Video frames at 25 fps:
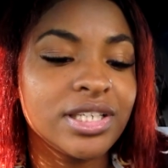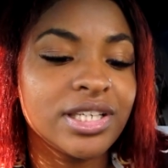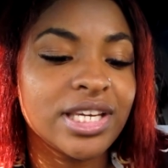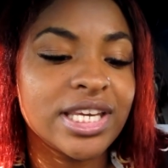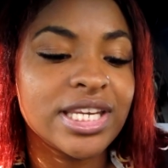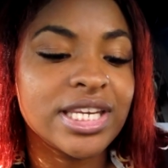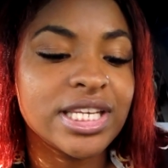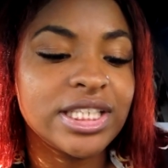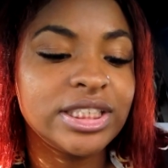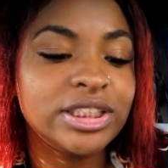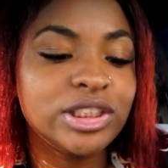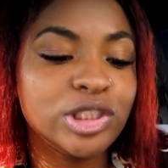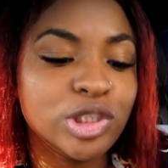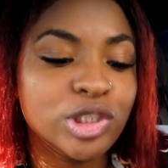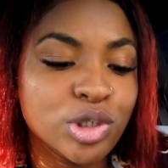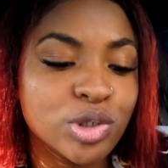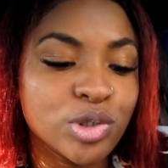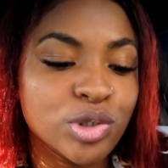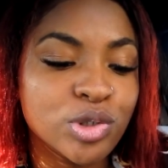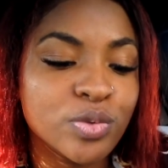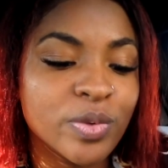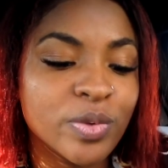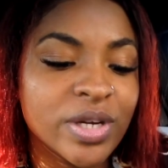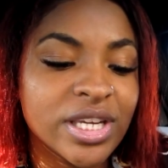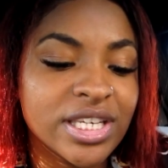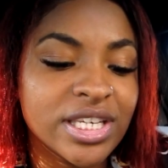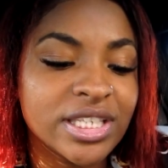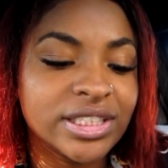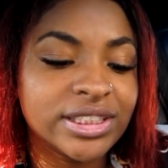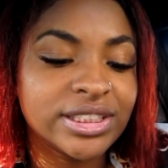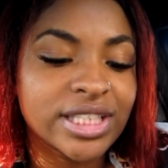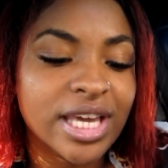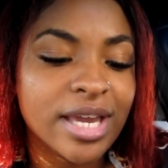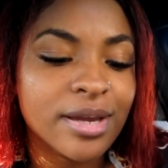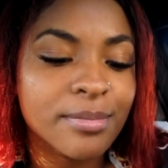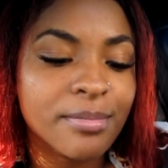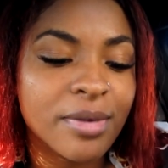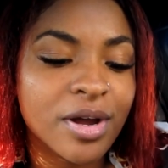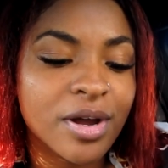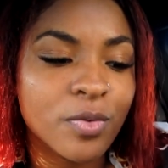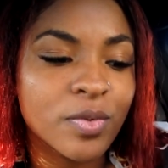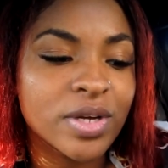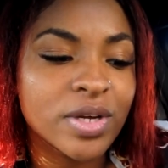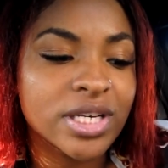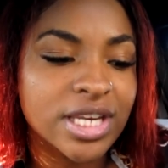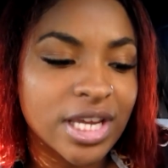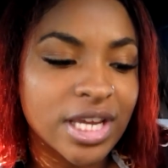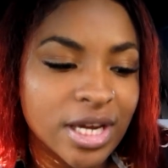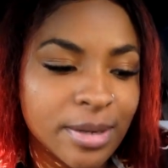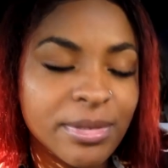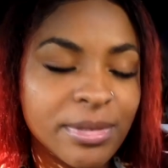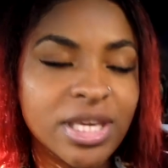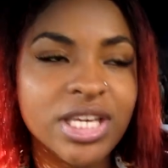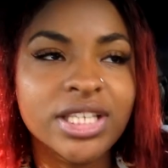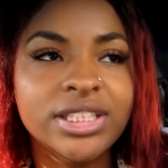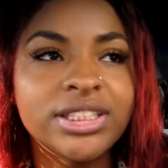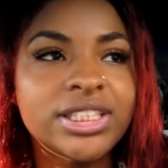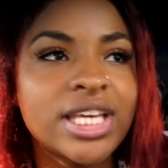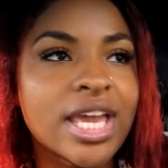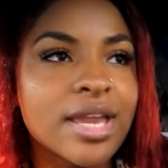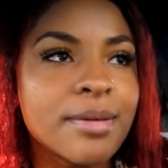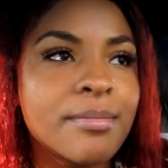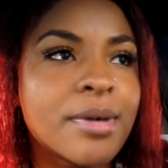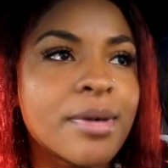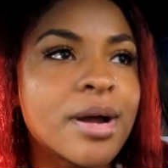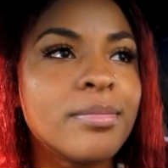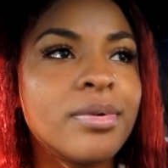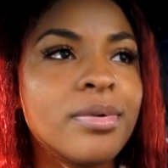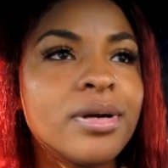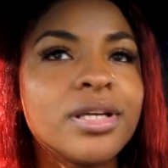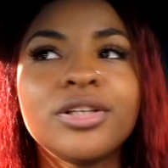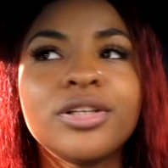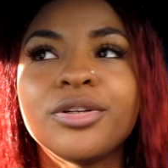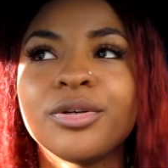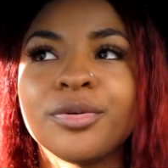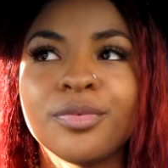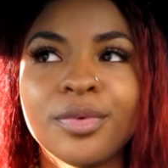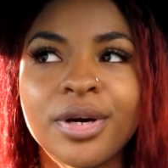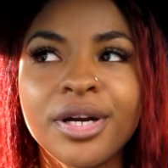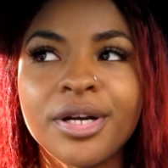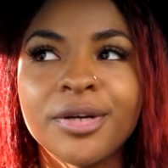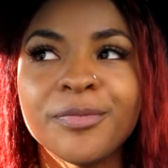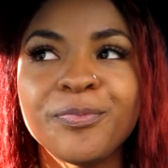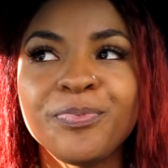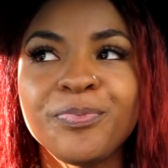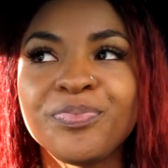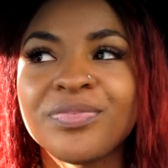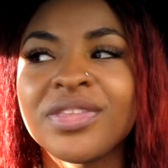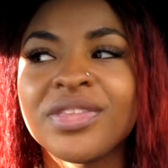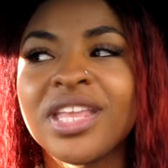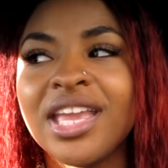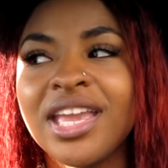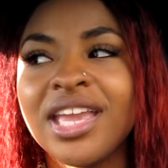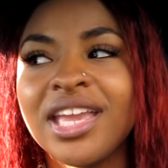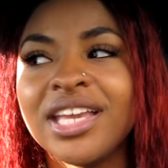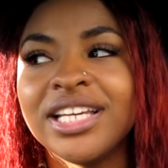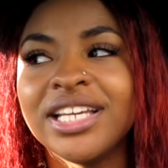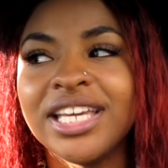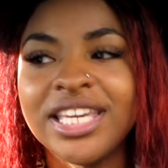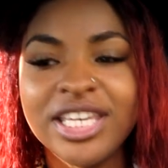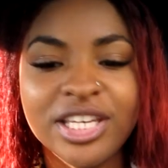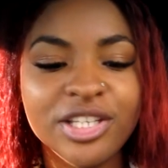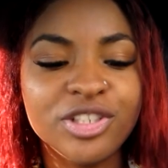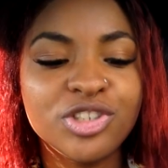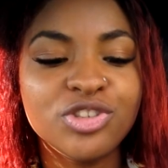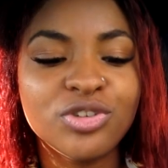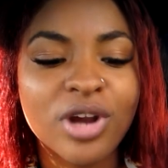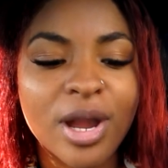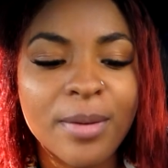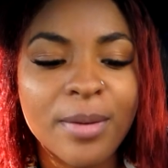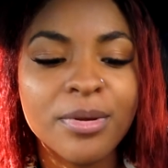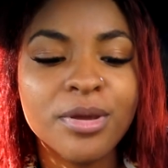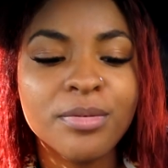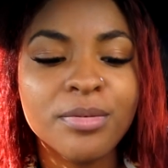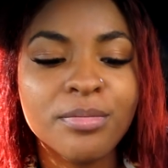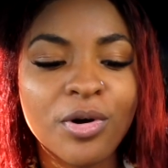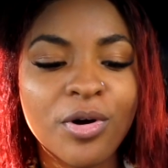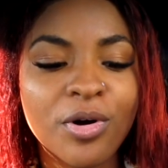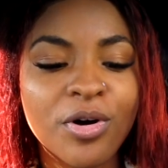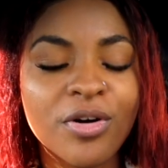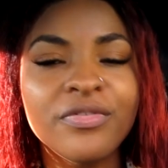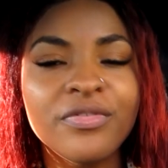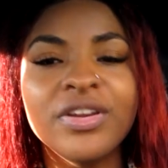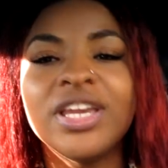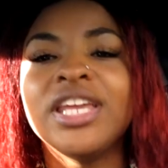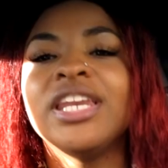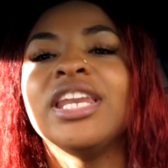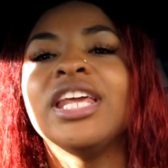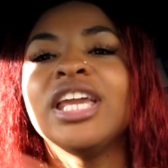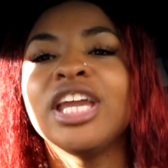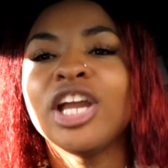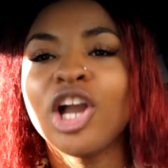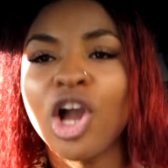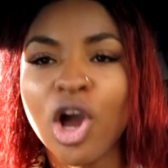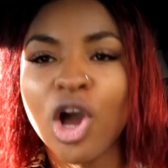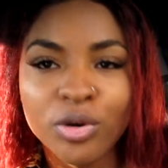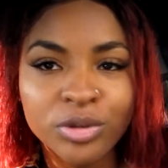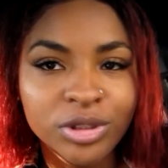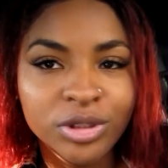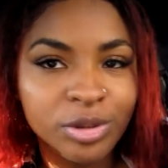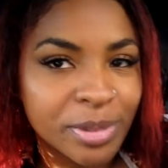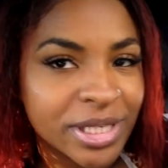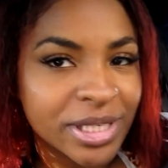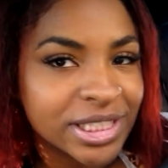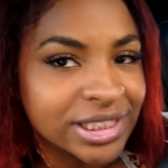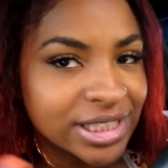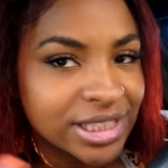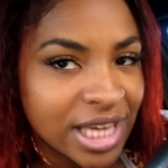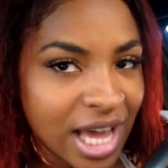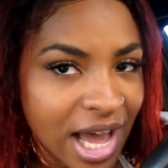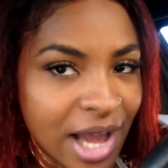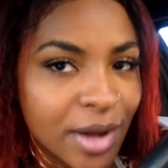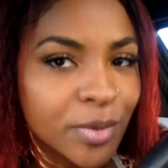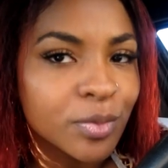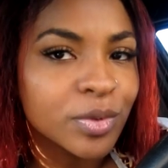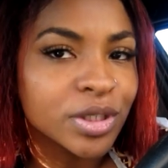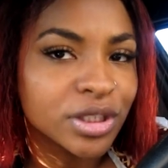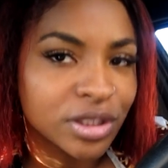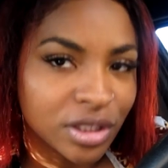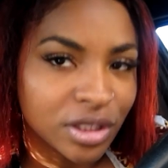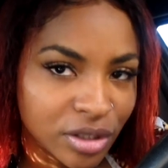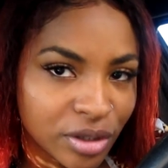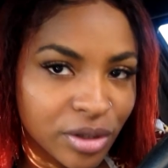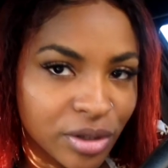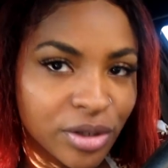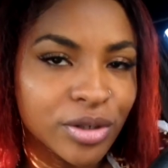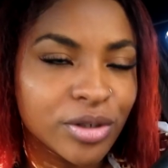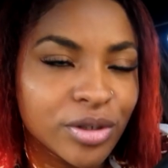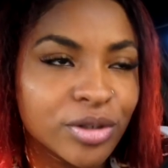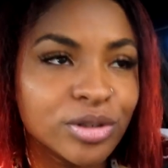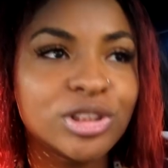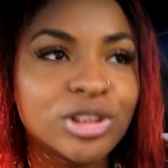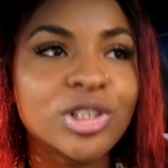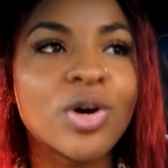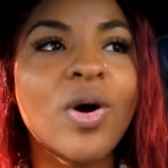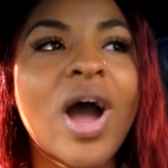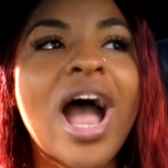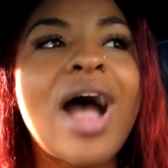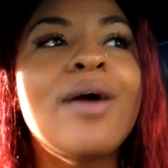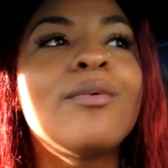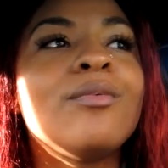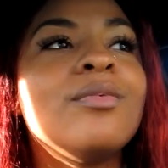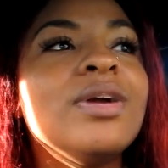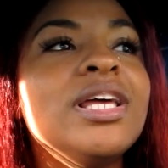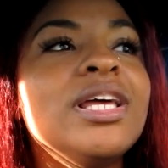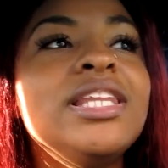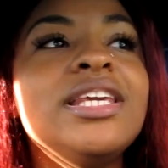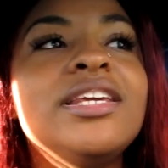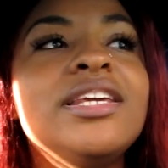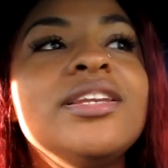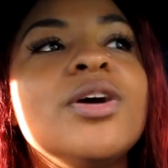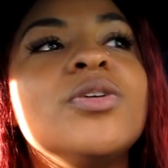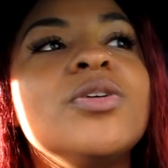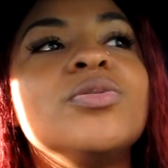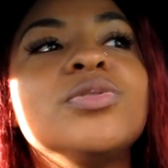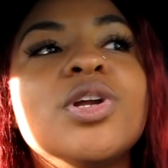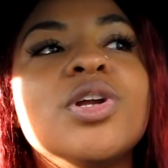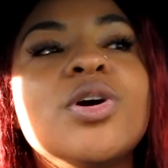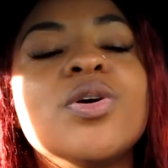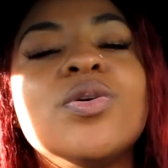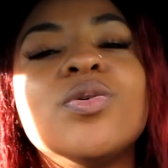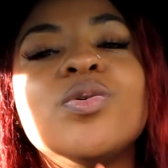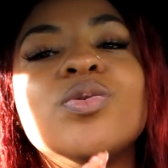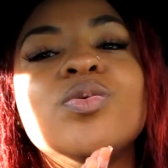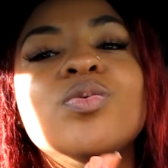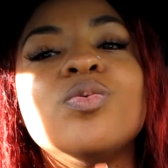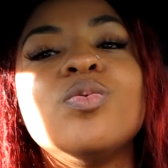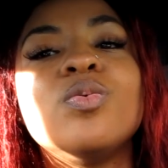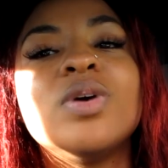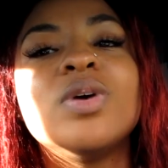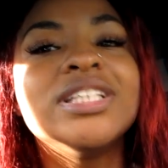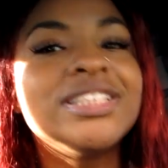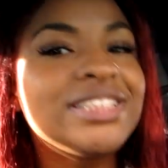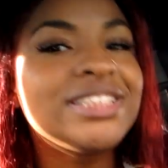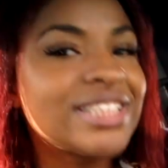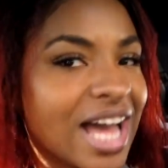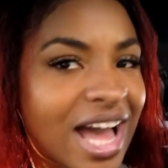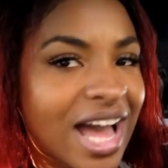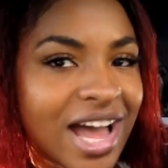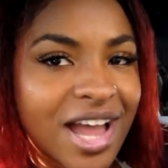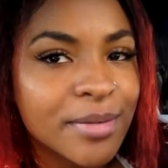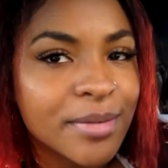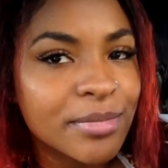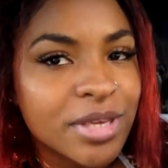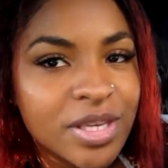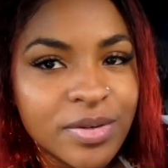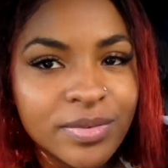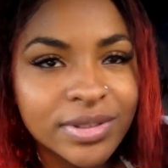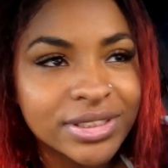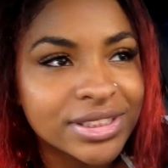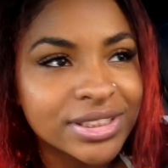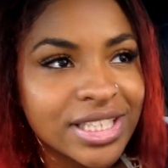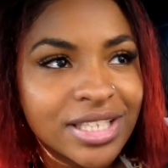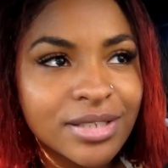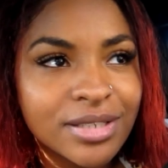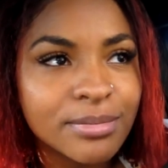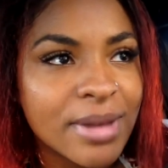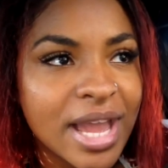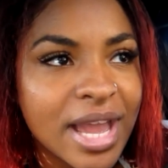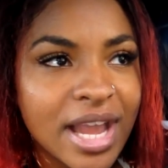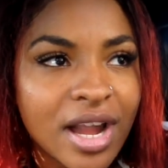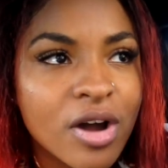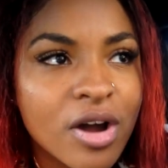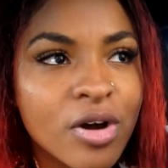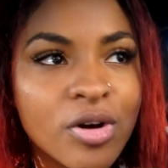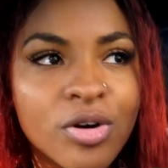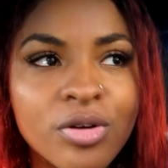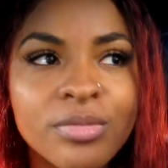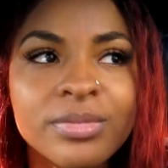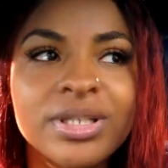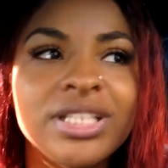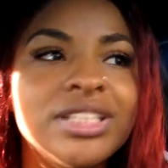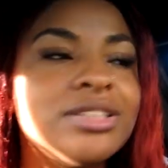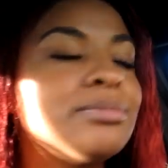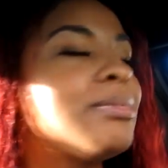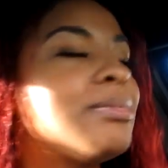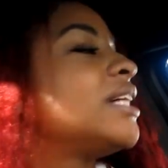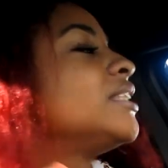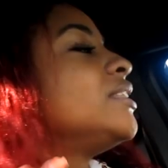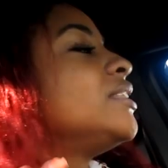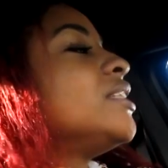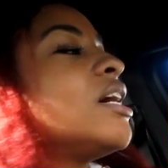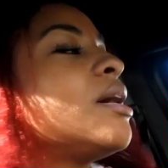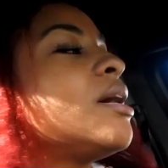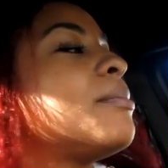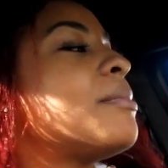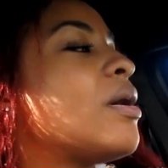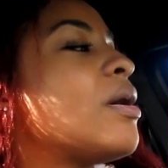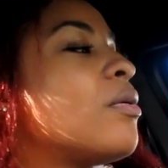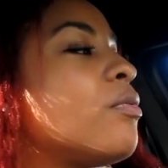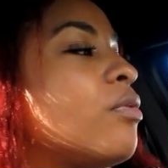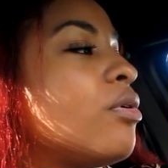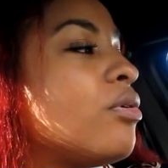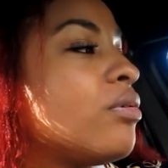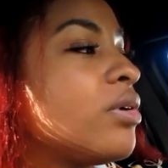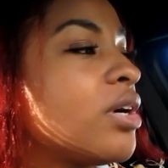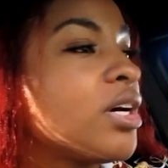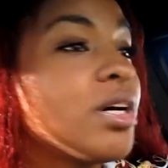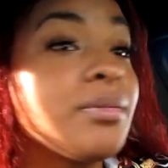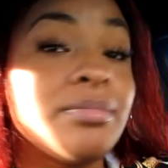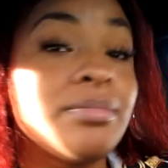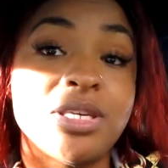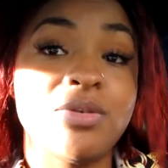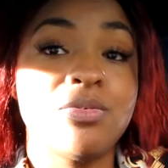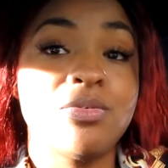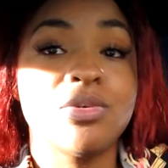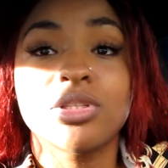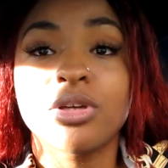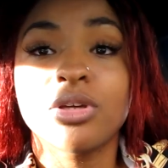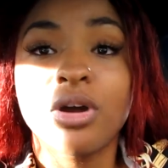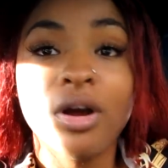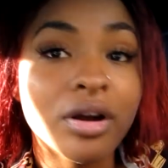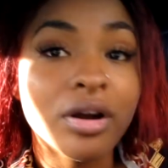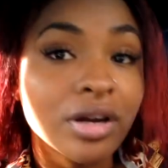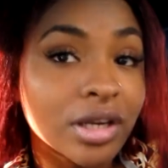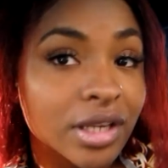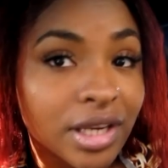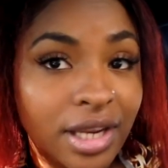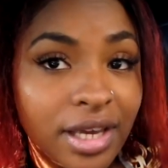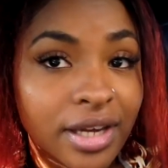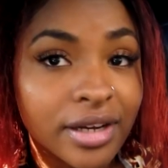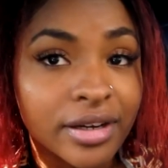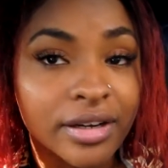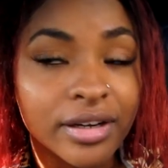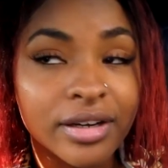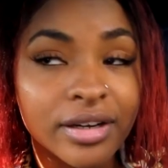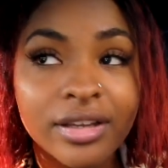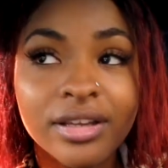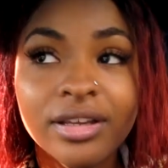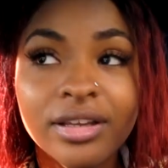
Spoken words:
And this dude, when dummy would take my brother to work, he'd drop him off and then go spend time with the girl. So I really don't know what time he was getting back home, because by the time I woke up, he was already there.